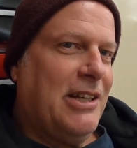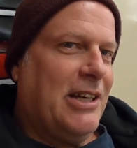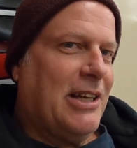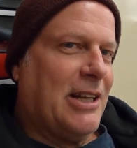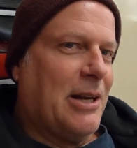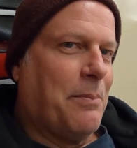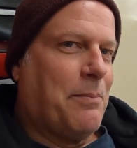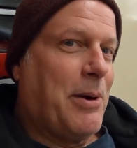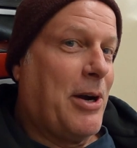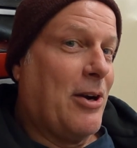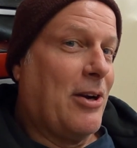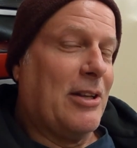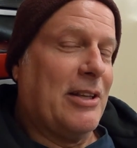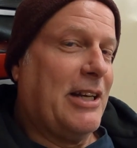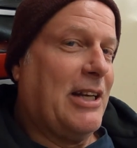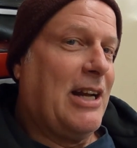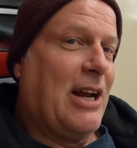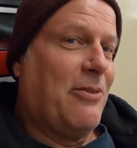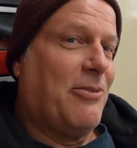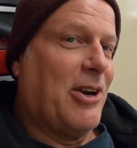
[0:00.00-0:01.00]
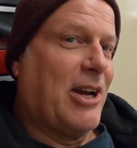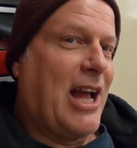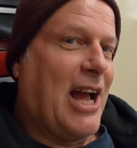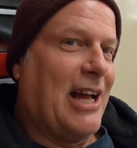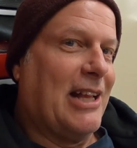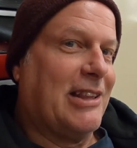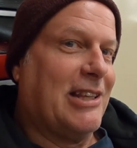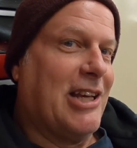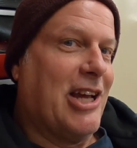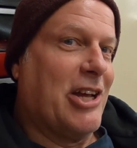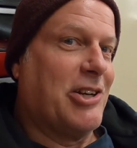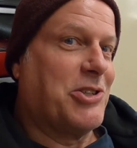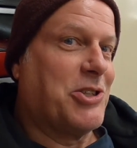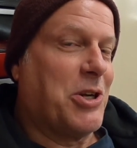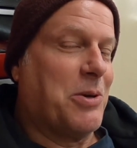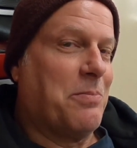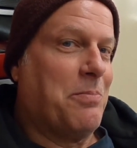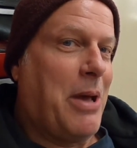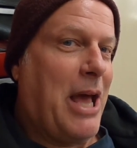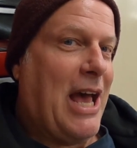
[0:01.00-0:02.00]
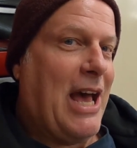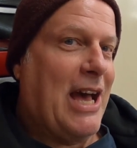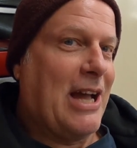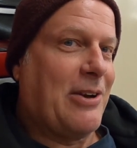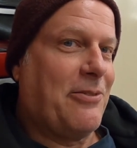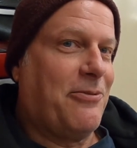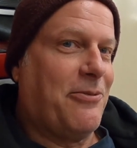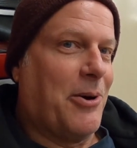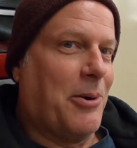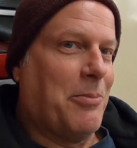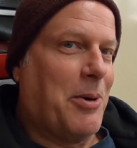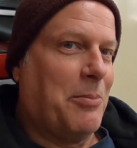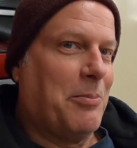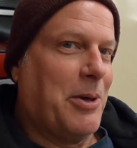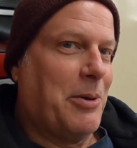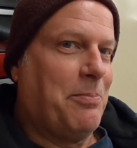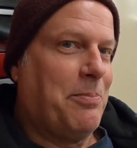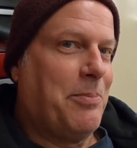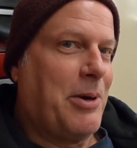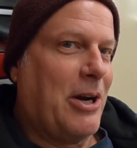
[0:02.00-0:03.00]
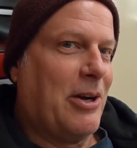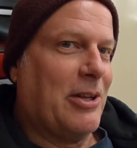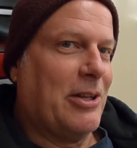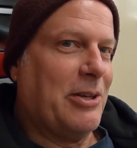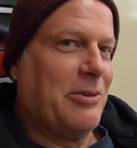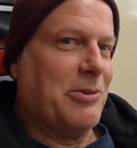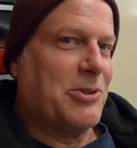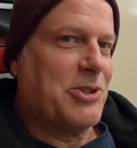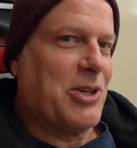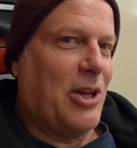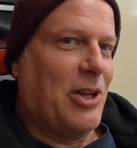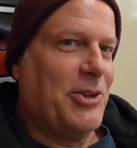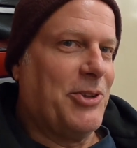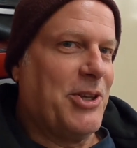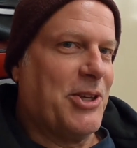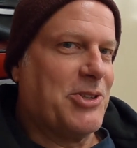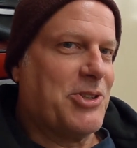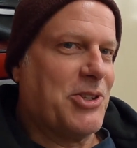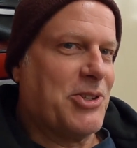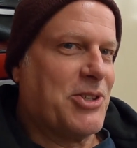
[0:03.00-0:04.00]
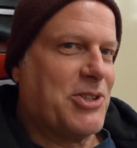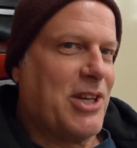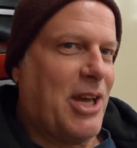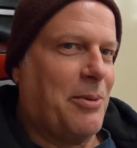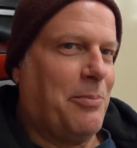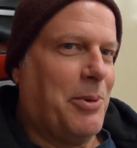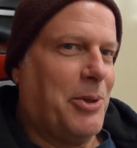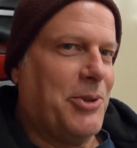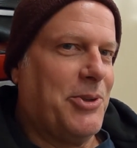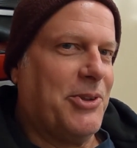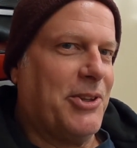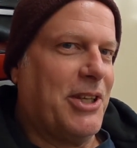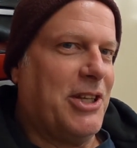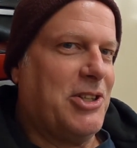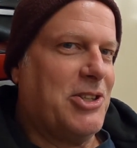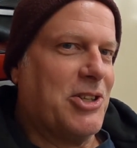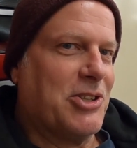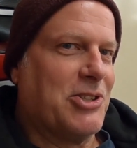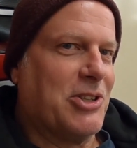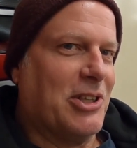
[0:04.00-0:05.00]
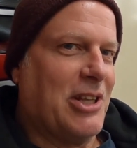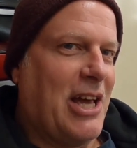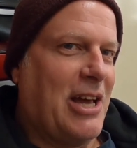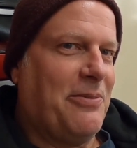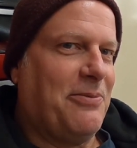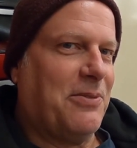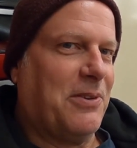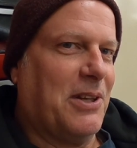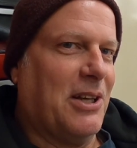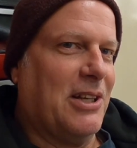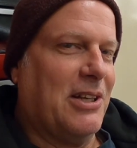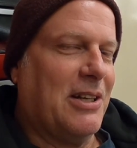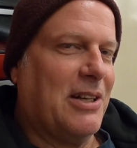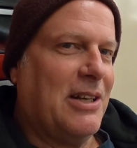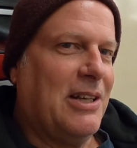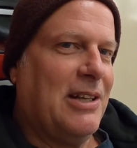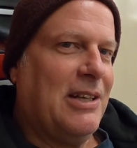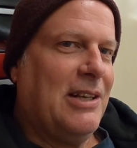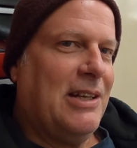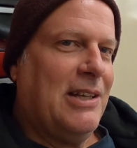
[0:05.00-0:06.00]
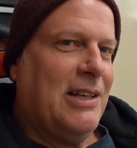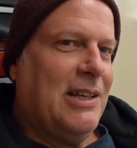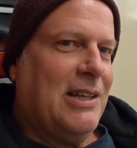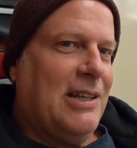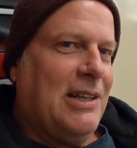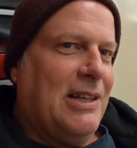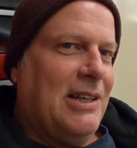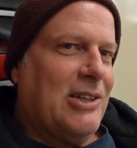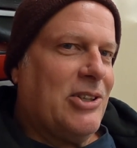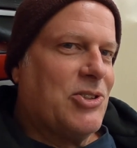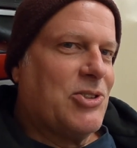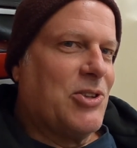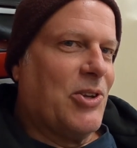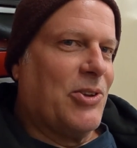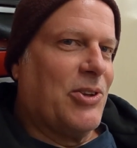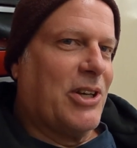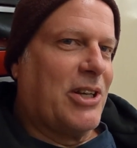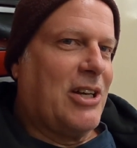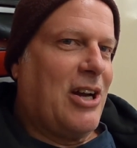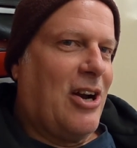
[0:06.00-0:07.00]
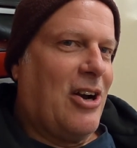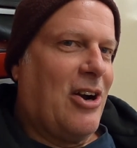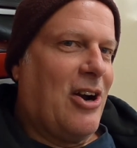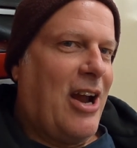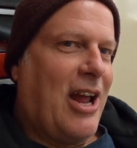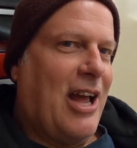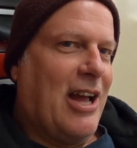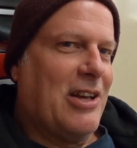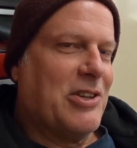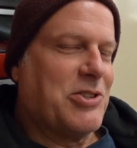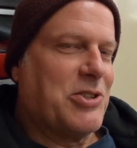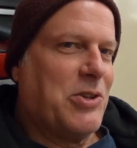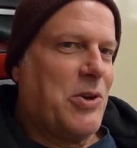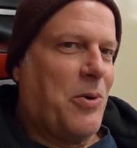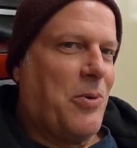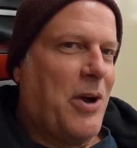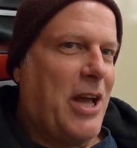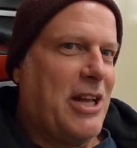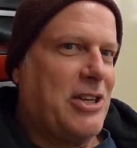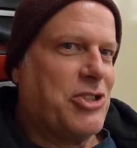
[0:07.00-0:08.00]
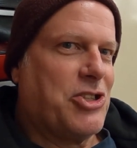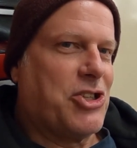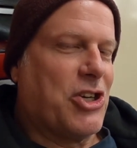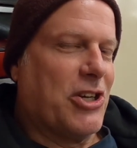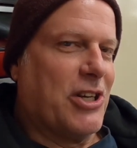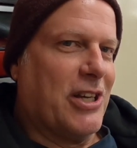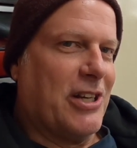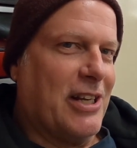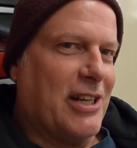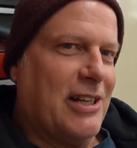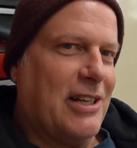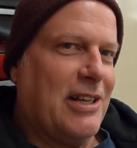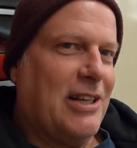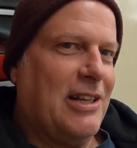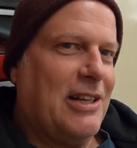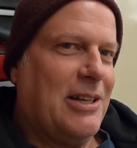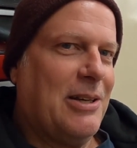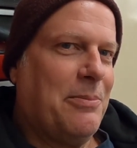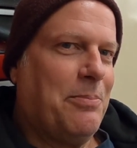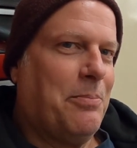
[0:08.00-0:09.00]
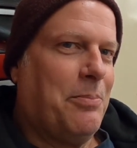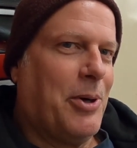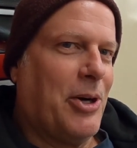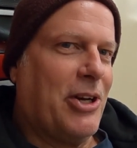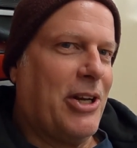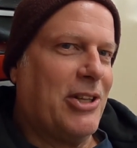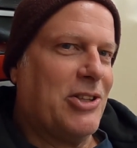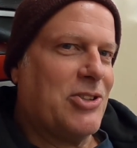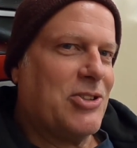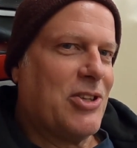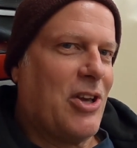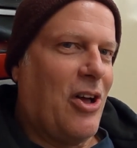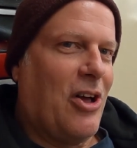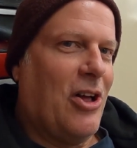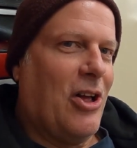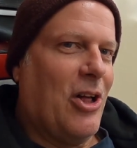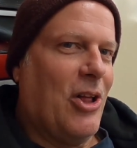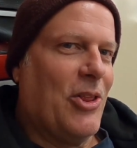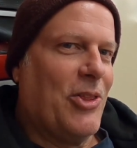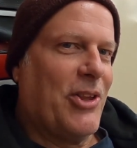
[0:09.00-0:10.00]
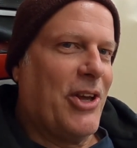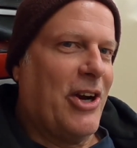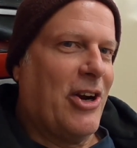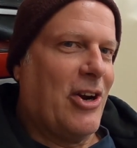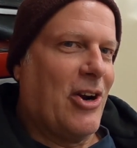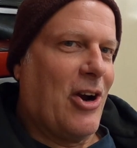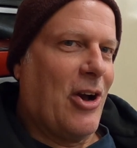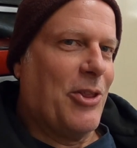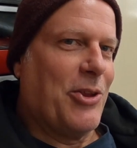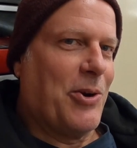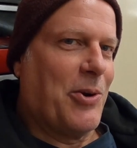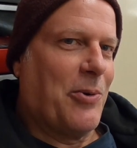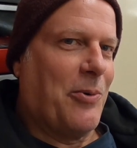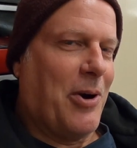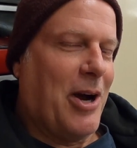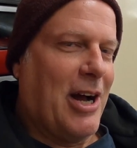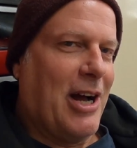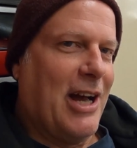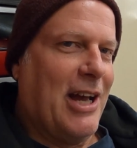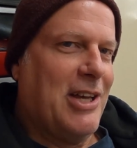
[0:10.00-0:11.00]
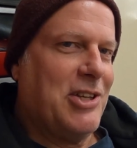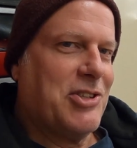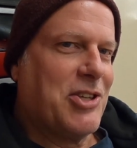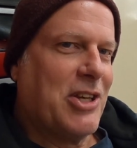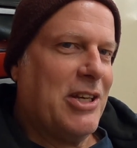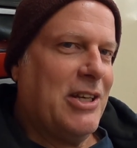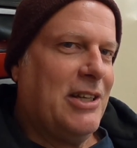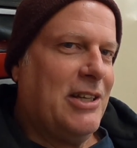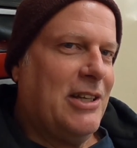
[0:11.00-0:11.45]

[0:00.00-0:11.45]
and apparently never got the engine back from him. Apparently it was all disassembled and he just left it. So the car has no engine in it, but it's all there otherwise.